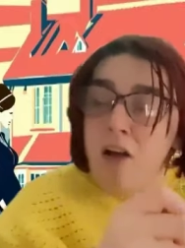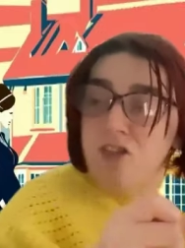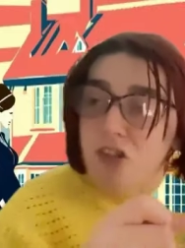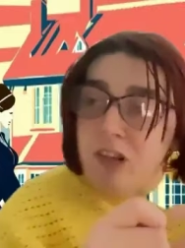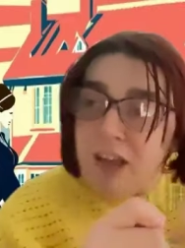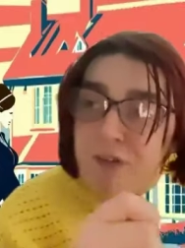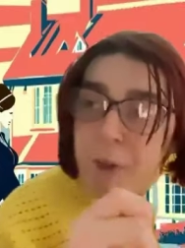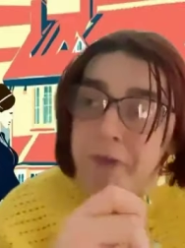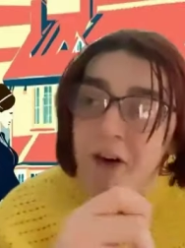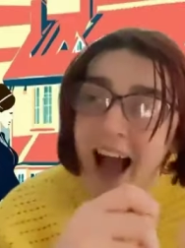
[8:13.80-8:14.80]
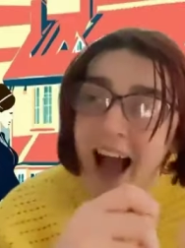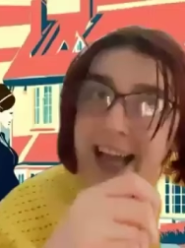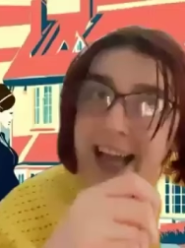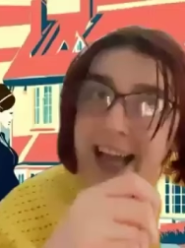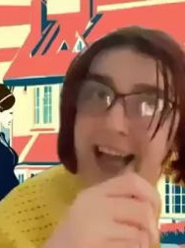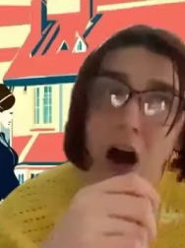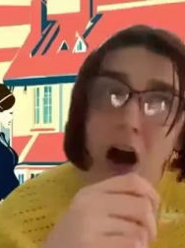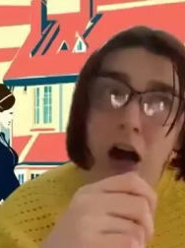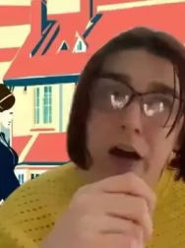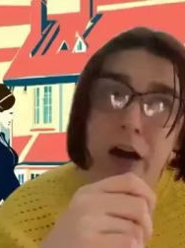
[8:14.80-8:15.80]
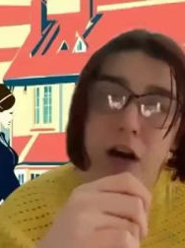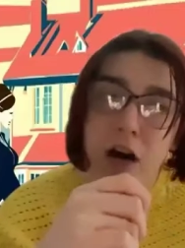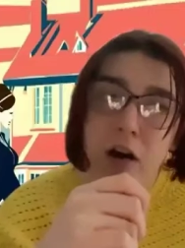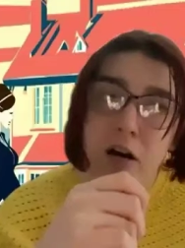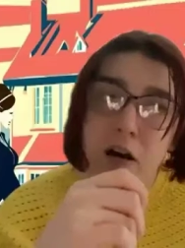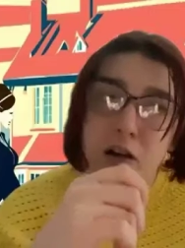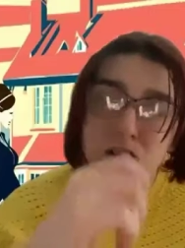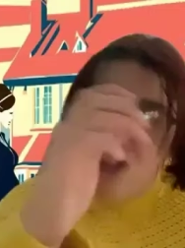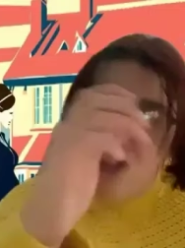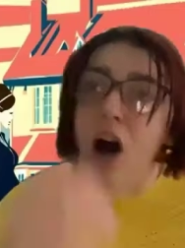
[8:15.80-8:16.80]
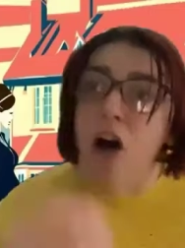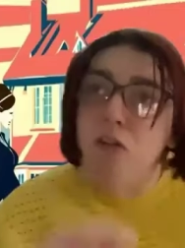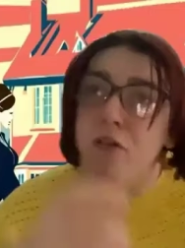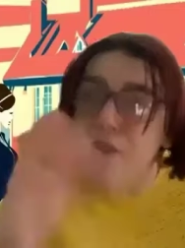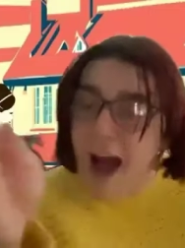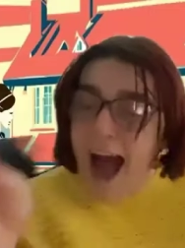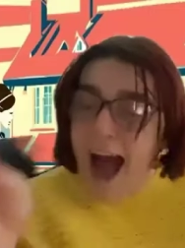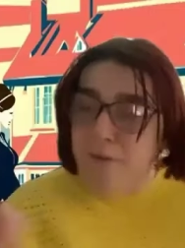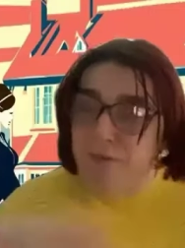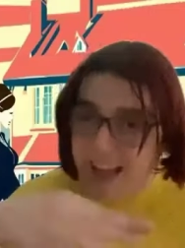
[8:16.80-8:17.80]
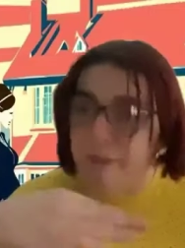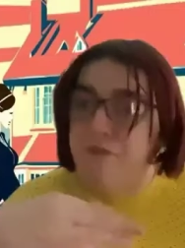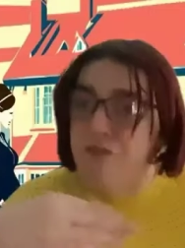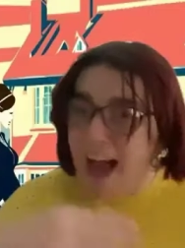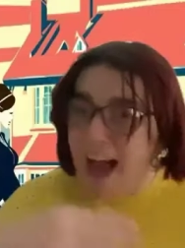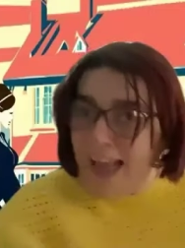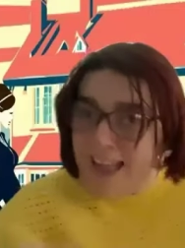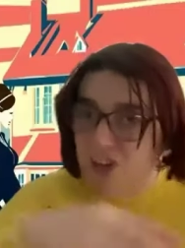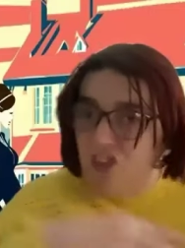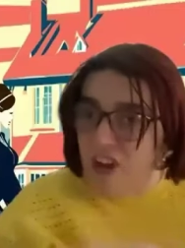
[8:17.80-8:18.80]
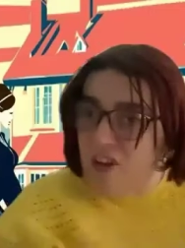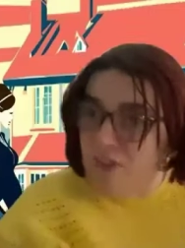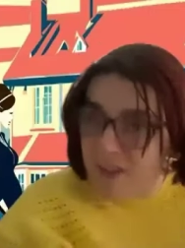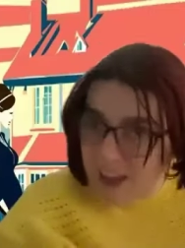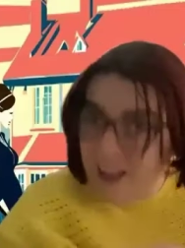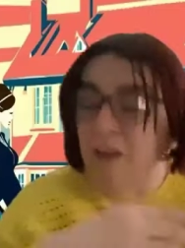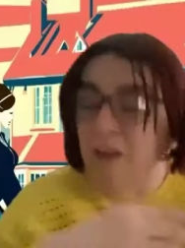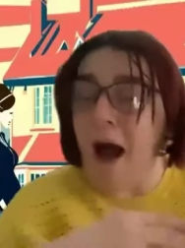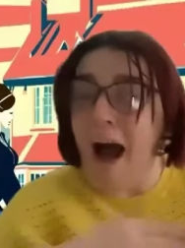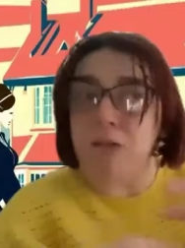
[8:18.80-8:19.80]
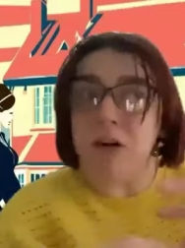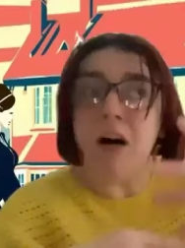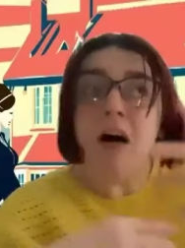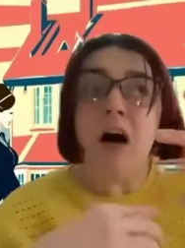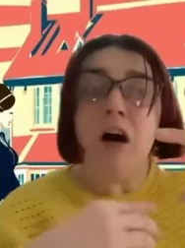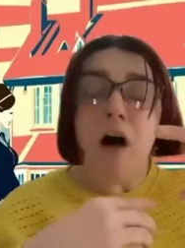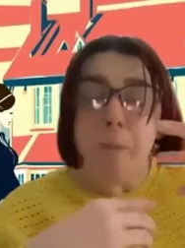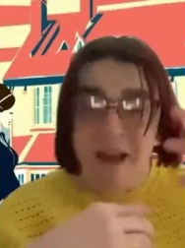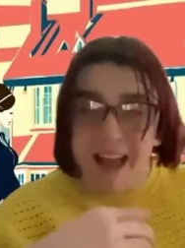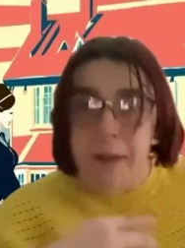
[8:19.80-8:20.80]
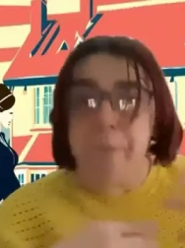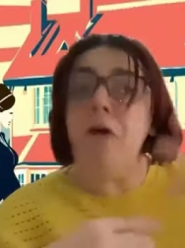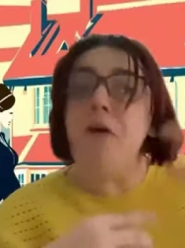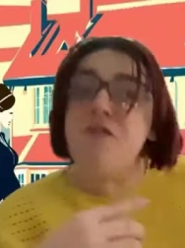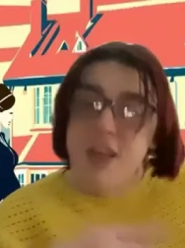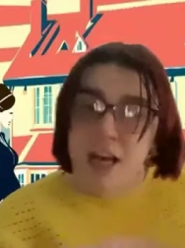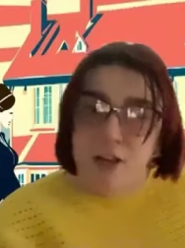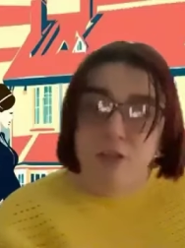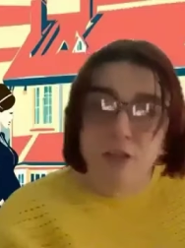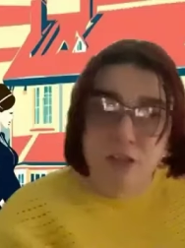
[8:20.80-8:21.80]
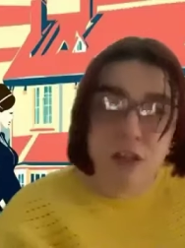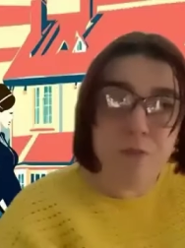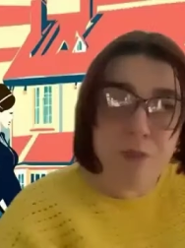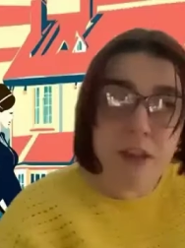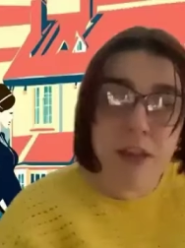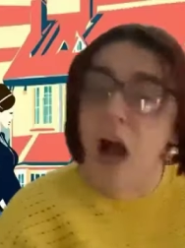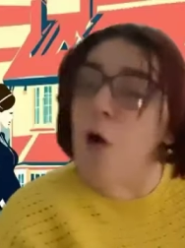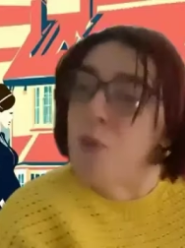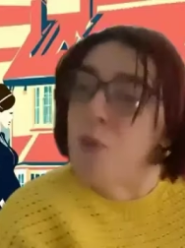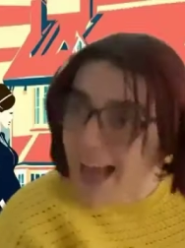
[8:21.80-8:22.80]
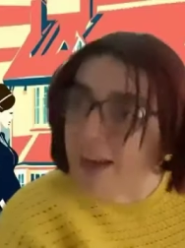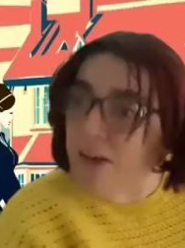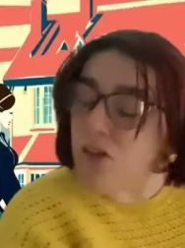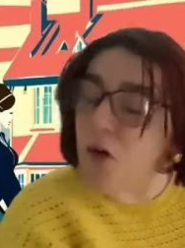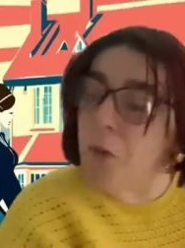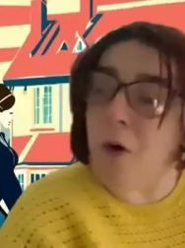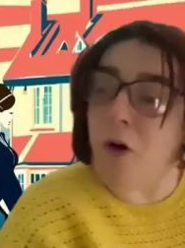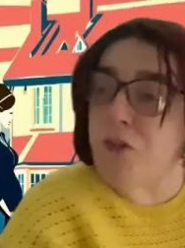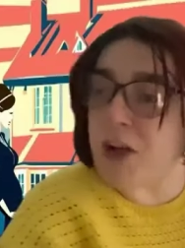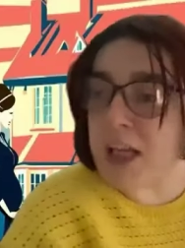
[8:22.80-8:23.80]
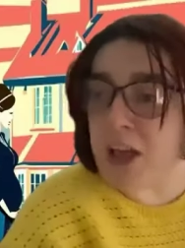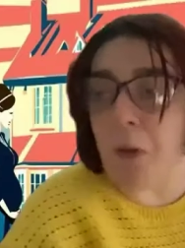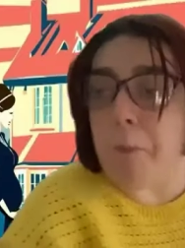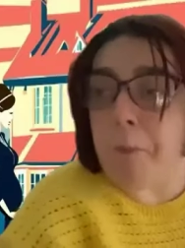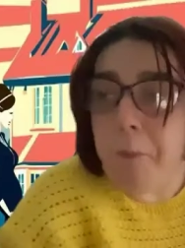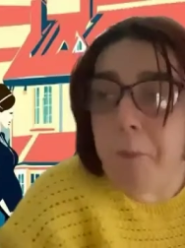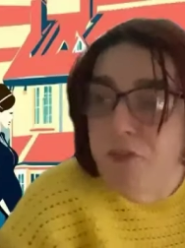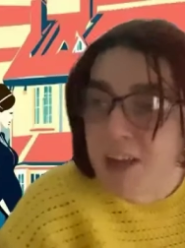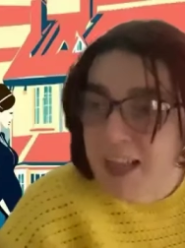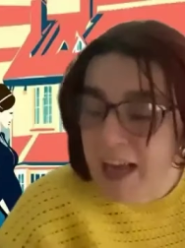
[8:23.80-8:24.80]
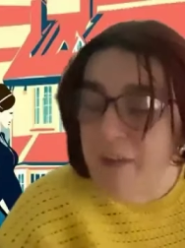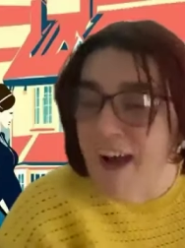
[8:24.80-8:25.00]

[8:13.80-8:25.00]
goes for play sort of show uh, different attitudes to how people viewed, you know, single mothers, young mothers at